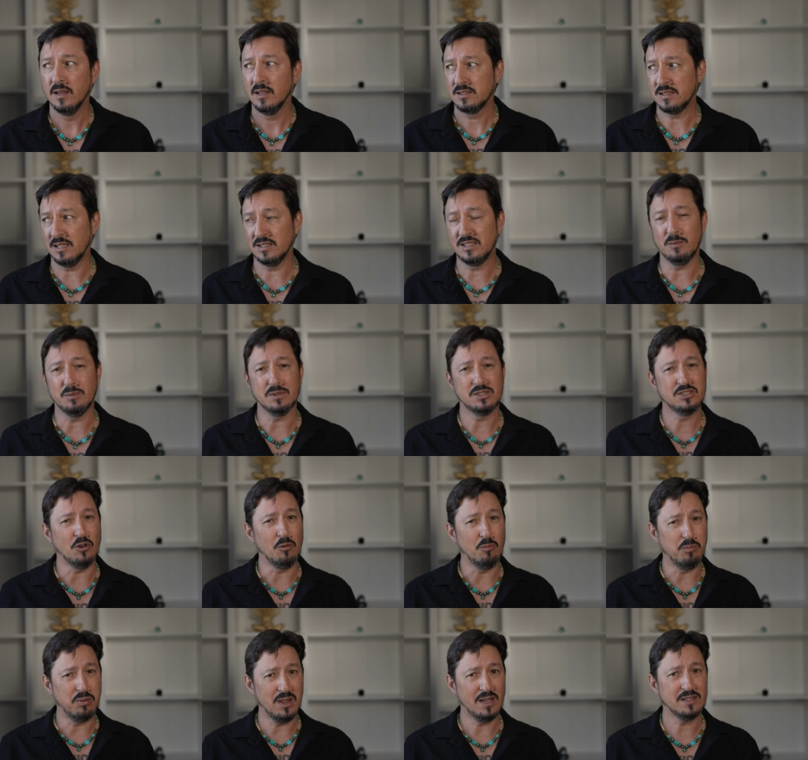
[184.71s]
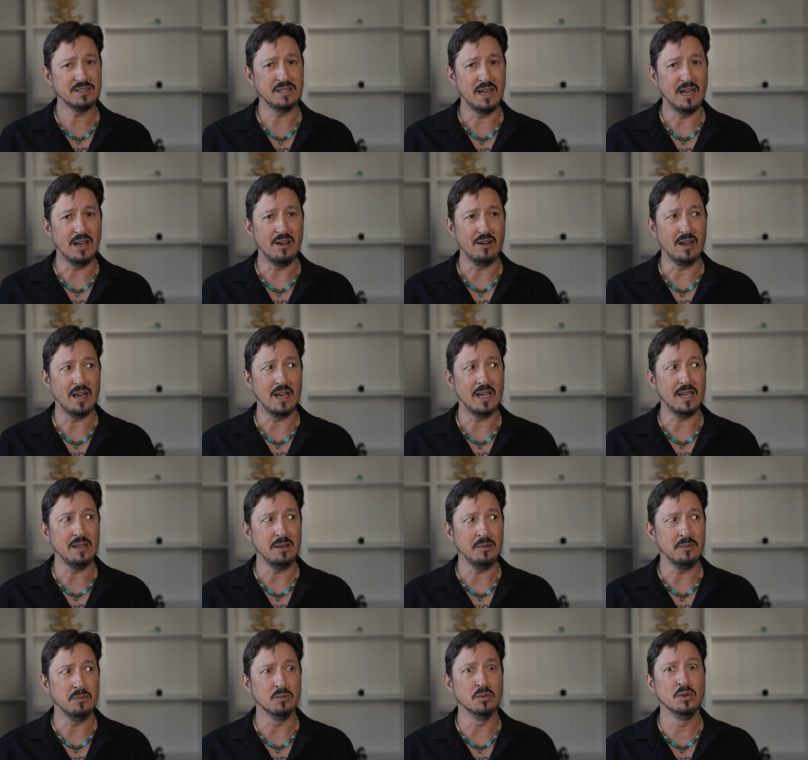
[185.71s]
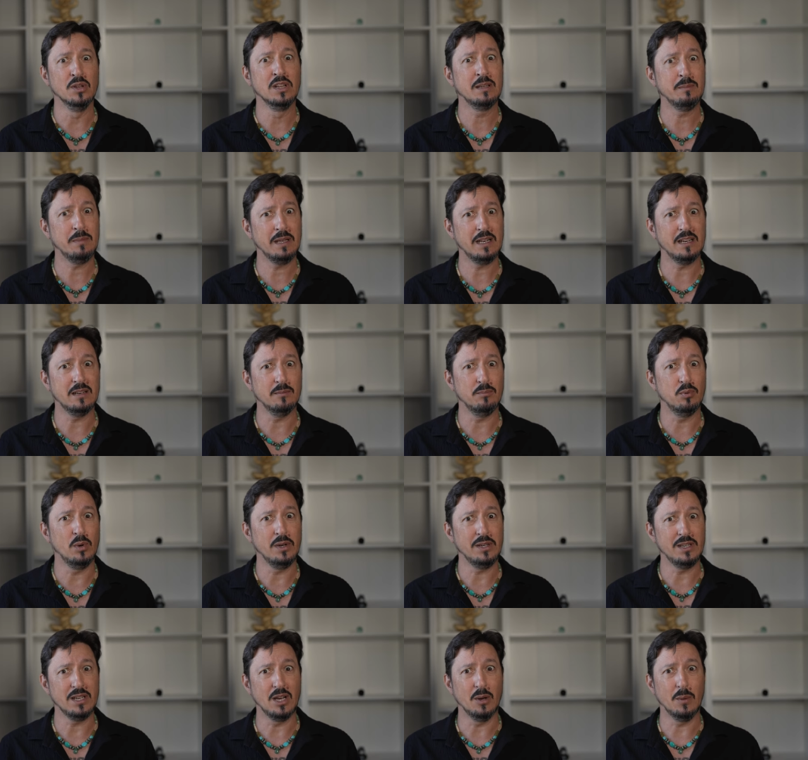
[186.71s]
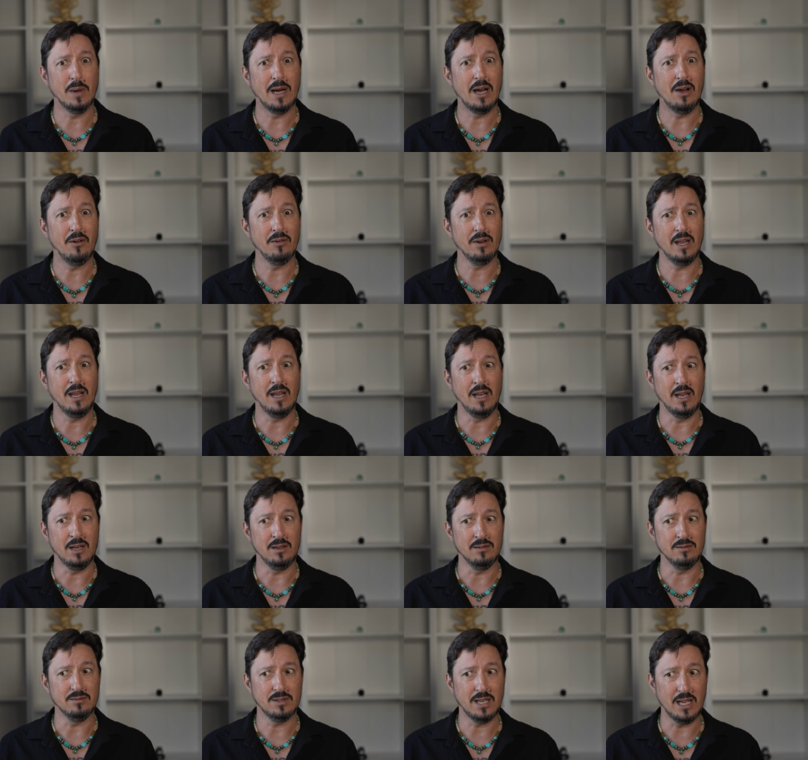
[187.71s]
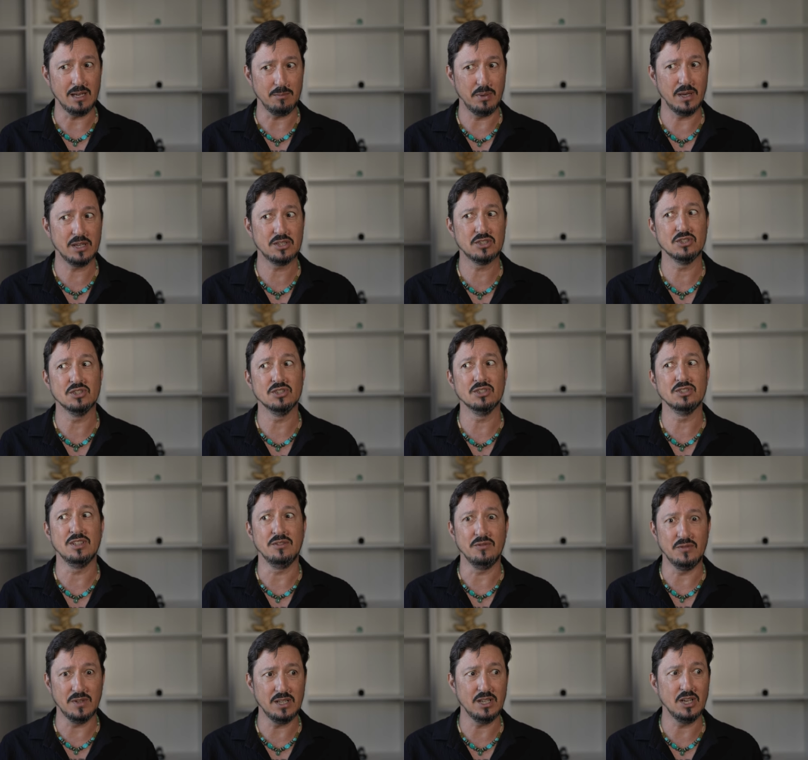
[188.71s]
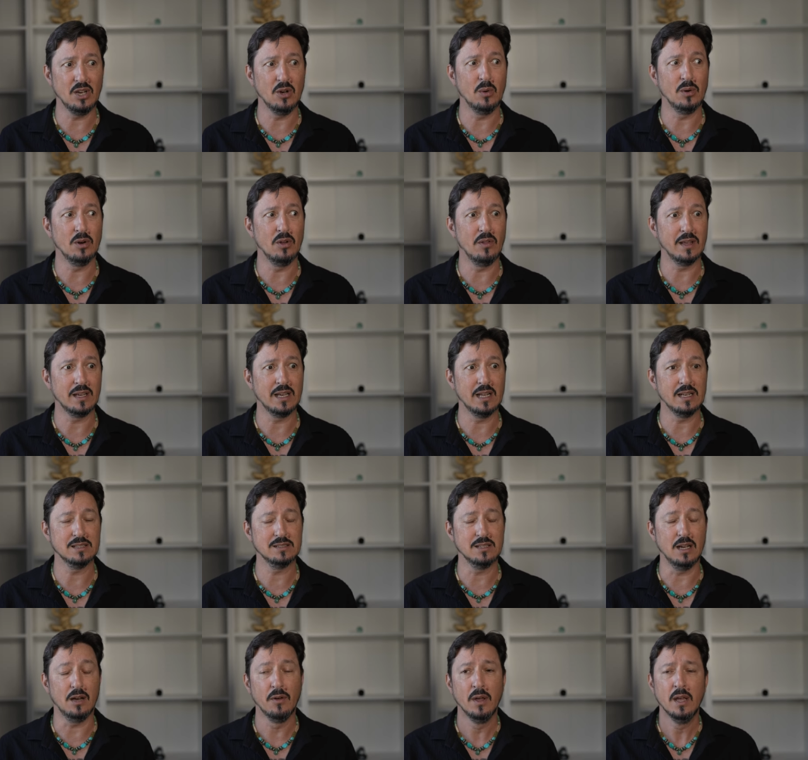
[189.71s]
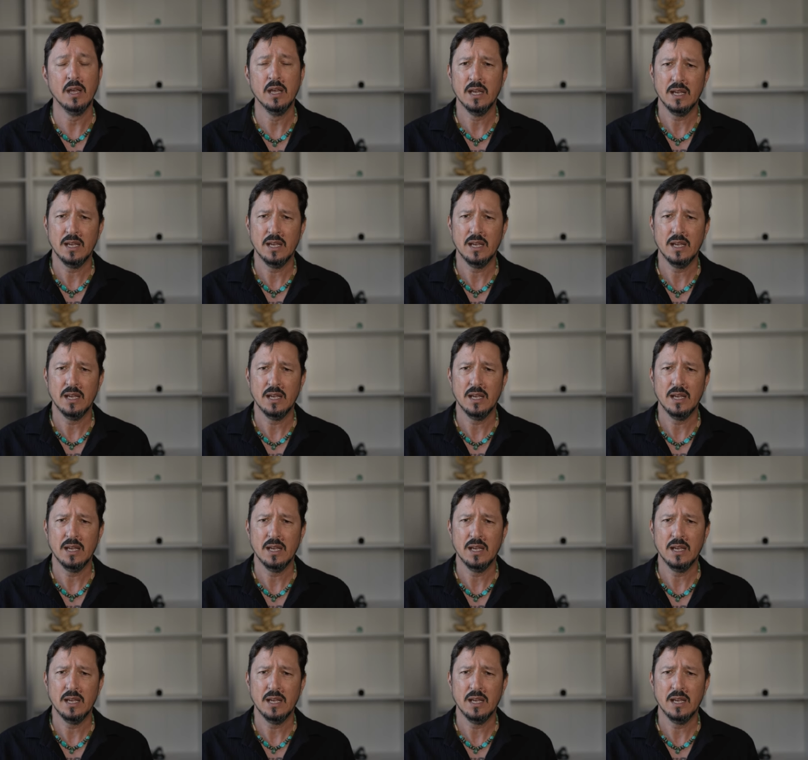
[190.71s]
since it was so pleasant out, I really made it a point to go out and take pictures and video and all that kind of stuff.